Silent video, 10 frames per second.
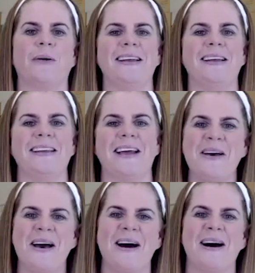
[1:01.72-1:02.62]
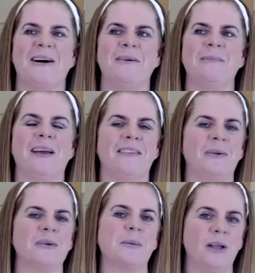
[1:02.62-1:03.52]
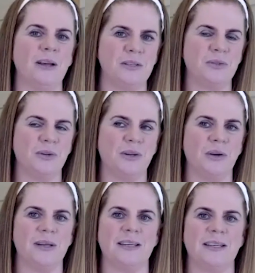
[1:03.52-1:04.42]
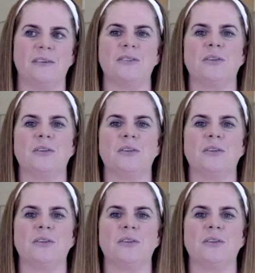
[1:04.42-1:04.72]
right now. Um, and there was a Pilates studio in town,